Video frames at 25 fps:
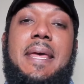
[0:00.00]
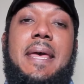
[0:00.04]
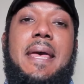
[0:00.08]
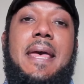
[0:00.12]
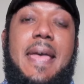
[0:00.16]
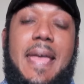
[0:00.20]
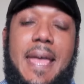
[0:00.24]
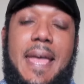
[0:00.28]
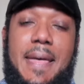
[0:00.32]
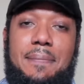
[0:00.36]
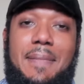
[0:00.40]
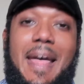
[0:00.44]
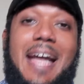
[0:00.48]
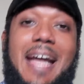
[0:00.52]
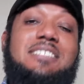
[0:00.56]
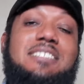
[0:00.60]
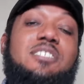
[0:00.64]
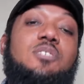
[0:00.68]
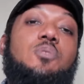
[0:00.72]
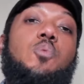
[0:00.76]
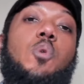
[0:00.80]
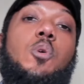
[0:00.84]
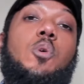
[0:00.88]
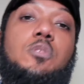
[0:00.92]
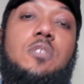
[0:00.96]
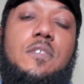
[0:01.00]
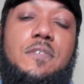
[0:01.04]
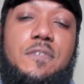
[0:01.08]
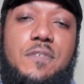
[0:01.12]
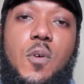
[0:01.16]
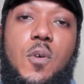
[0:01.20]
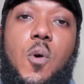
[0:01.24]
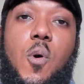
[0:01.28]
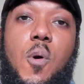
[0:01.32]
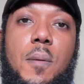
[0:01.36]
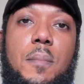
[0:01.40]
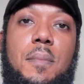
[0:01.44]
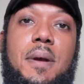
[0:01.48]
And that's in the world of
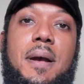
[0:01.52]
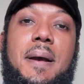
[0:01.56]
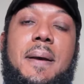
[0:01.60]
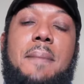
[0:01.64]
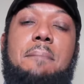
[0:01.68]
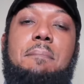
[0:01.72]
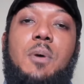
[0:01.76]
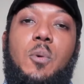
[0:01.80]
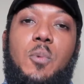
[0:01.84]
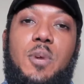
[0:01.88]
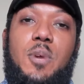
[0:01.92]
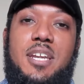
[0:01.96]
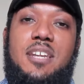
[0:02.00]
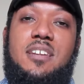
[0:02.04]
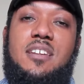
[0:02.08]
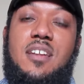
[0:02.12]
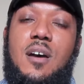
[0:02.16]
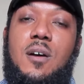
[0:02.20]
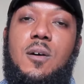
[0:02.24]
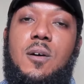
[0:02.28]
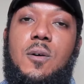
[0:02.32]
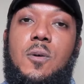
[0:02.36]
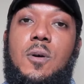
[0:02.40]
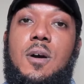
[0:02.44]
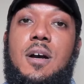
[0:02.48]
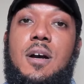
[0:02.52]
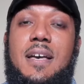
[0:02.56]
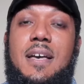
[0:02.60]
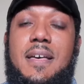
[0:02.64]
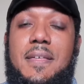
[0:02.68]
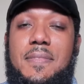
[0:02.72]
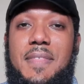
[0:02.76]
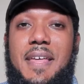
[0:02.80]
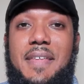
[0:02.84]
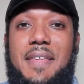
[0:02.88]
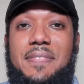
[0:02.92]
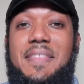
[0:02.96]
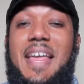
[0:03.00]
form, but we know
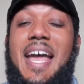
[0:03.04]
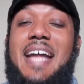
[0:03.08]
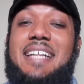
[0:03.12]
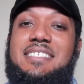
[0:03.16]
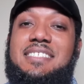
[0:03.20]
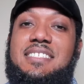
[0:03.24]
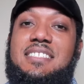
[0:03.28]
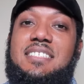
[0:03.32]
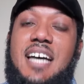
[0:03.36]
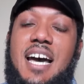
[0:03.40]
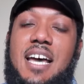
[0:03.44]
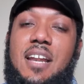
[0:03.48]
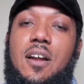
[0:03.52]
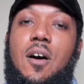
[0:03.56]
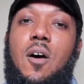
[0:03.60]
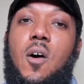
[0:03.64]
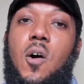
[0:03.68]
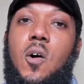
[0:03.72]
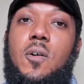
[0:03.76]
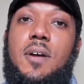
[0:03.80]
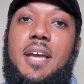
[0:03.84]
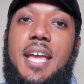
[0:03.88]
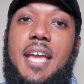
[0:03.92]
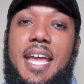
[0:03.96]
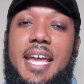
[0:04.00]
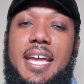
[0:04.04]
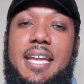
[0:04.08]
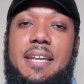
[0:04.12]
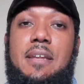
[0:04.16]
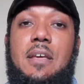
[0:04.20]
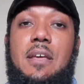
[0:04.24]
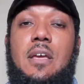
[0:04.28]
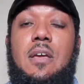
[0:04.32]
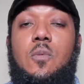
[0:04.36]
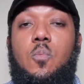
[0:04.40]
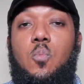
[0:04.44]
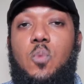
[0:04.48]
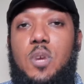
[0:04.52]
that that's not all. And
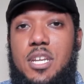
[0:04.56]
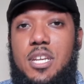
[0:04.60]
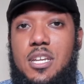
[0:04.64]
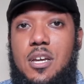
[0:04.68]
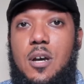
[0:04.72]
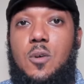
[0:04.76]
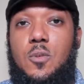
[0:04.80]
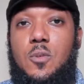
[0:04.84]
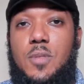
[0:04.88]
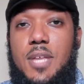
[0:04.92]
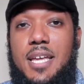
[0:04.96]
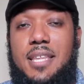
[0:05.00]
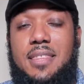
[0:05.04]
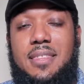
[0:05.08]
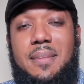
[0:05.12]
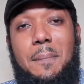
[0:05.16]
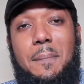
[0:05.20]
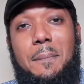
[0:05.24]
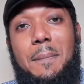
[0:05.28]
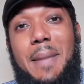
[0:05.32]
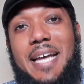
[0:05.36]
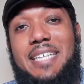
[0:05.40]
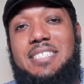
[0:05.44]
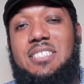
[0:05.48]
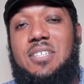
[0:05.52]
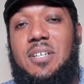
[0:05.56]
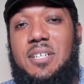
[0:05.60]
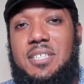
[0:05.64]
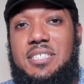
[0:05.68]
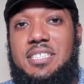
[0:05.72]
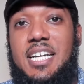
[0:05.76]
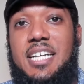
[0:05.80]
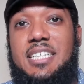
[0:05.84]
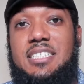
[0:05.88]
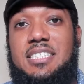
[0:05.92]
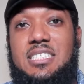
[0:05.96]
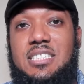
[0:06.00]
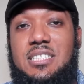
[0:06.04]
we know that the best
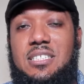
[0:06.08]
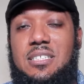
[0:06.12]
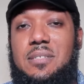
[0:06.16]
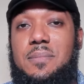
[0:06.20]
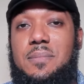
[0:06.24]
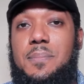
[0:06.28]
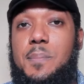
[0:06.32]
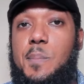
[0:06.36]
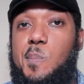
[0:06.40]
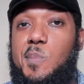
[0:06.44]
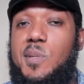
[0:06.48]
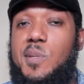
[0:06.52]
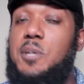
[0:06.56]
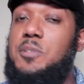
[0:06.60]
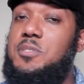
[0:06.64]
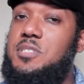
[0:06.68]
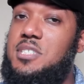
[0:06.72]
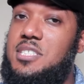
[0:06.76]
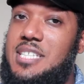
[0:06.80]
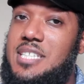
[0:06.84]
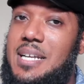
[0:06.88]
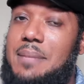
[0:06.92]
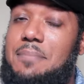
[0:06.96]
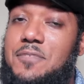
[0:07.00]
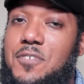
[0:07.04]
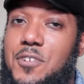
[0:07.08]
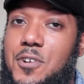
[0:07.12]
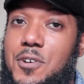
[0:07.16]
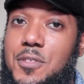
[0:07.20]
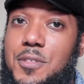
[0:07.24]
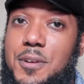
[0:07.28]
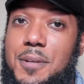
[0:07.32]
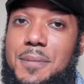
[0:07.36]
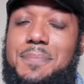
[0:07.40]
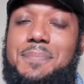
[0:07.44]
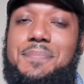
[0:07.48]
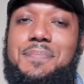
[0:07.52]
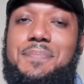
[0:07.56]
architecture goes a step
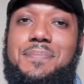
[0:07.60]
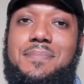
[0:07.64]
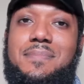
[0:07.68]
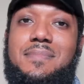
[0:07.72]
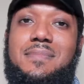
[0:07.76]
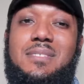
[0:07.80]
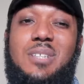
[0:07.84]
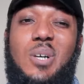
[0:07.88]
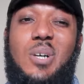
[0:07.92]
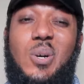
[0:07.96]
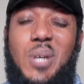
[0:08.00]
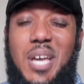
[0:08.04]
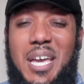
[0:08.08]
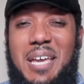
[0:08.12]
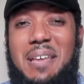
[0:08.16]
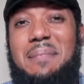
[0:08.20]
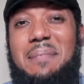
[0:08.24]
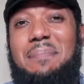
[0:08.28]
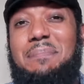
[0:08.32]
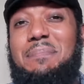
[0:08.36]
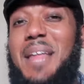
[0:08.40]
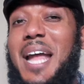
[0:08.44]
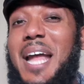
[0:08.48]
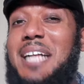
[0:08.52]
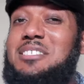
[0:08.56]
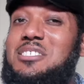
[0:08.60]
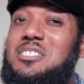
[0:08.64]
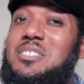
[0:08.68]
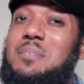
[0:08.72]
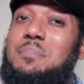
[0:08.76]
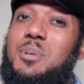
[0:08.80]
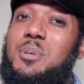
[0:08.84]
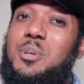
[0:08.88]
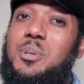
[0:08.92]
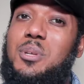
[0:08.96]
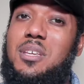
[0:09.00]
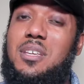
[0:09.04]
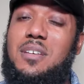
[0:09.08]
further. Okay, that's the
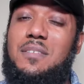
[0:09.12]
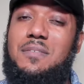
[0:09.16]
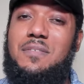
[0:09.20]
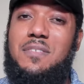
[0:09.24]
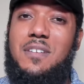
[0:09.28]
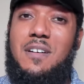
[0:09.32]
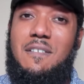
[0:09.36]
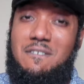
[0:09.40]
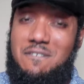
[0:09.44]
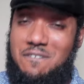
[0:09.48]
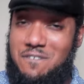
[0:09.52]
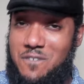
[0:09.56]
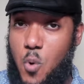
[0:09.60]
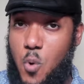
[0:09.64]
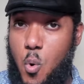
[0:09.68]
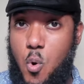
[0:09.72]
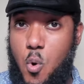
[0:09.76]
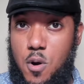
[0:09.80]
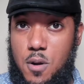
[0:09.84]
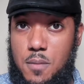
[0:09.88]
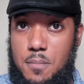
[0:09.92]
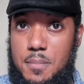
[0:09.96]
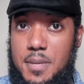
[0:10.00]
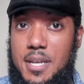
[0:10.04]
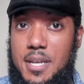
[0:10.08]
beauty of form.